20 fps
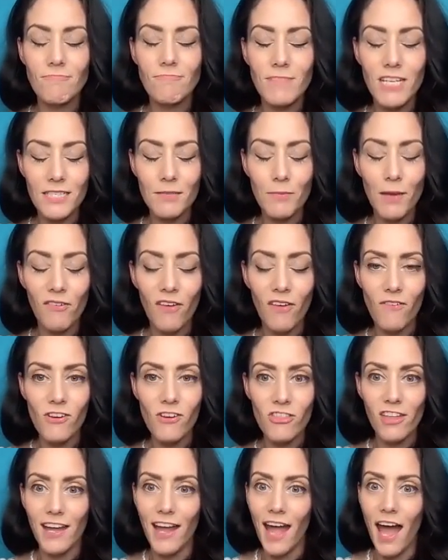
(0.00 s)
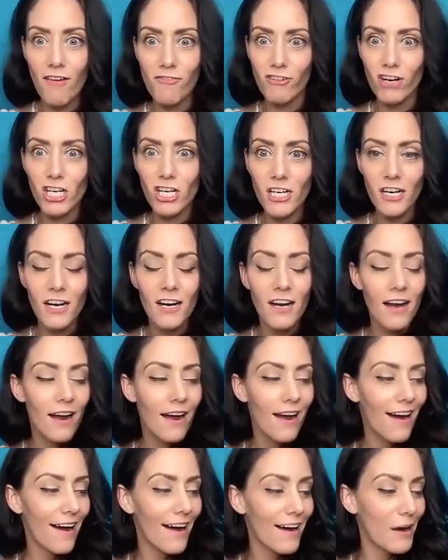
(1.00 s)
is my favorite thing ever.
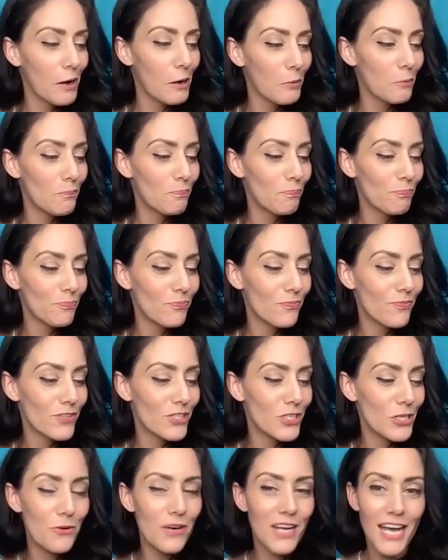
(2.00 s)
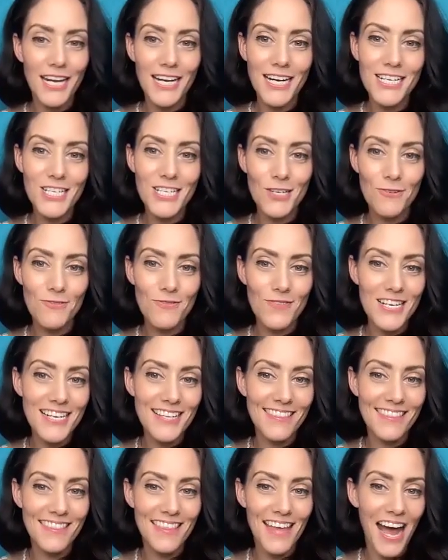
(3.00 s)
Um, so getting to
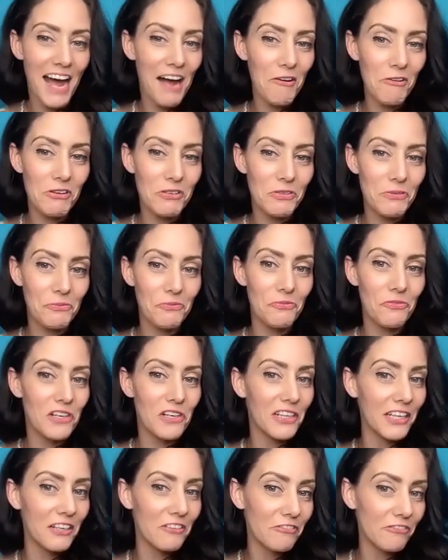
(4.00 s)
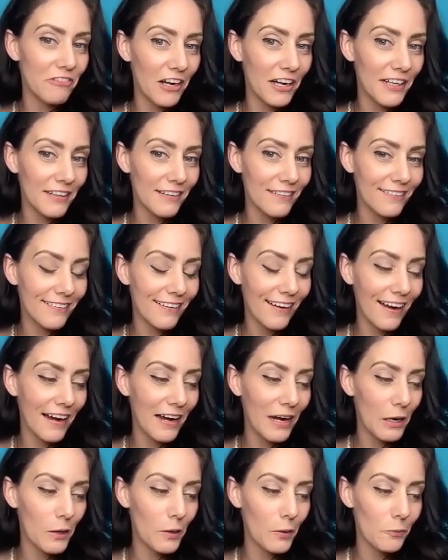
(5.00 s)
read that was really fun.
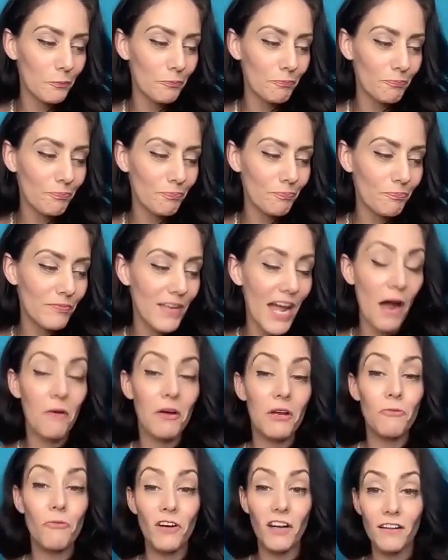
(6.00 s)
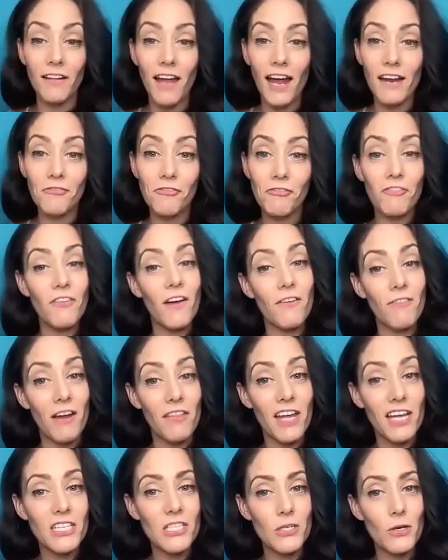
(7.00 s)
Um, now in real life, if I
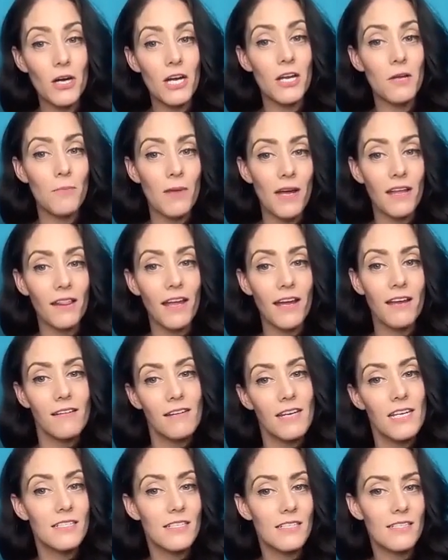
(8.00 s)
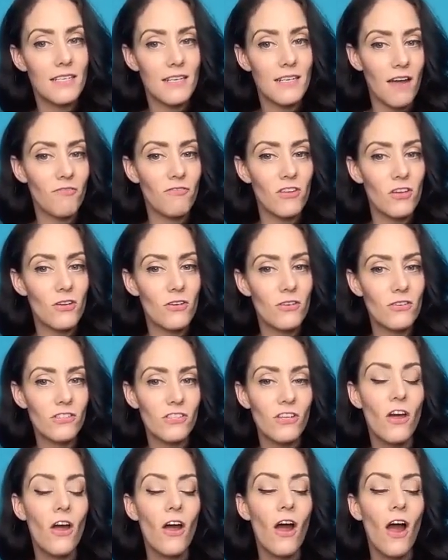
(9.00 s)
read that story to my like nieces and nephews,
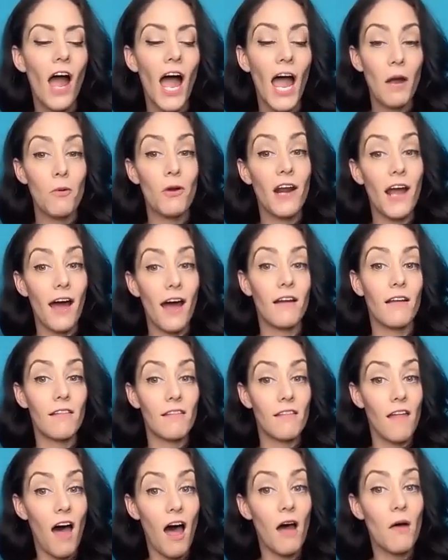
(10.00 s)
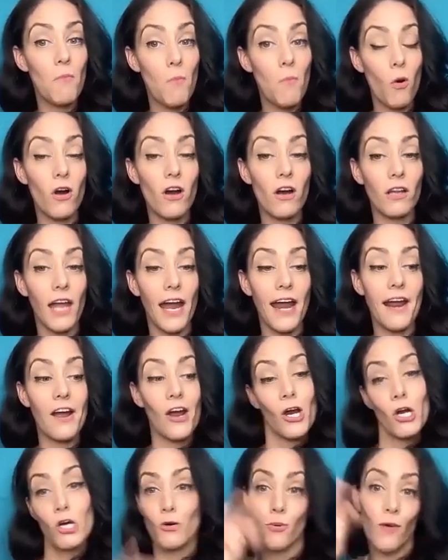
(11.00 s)
I would have had a lot more like
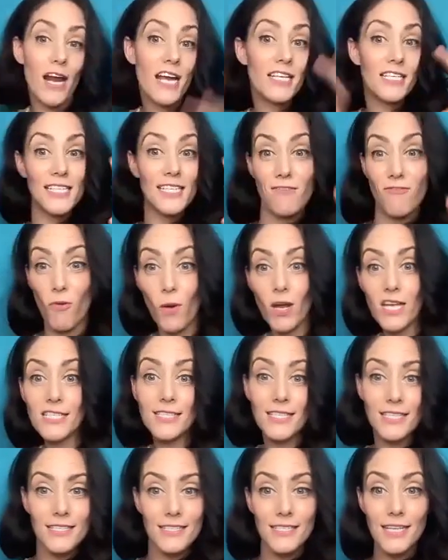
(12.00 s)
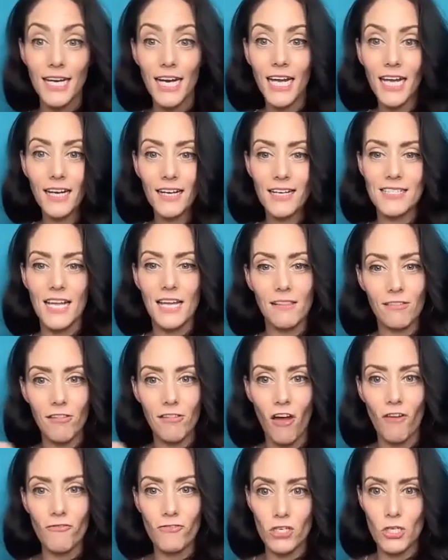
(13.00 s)
crazy voices in it, because I
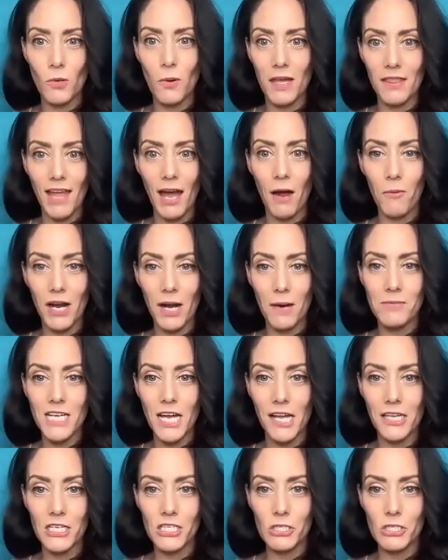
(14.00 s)
love doing that when I'm telling